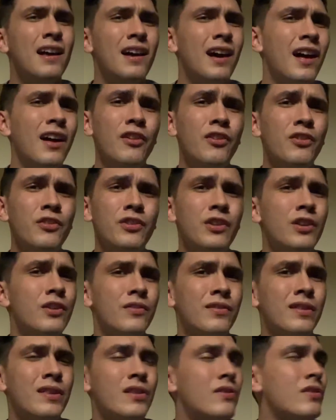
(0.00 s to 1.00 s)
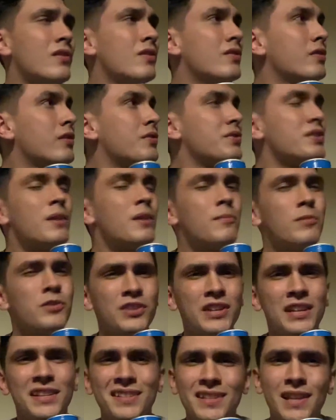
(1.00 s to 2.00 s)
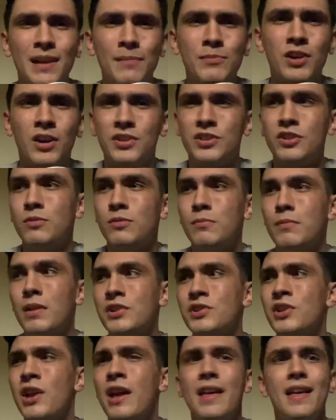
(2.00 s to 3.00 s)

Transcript: I don't know. Those numbers get slept on too much.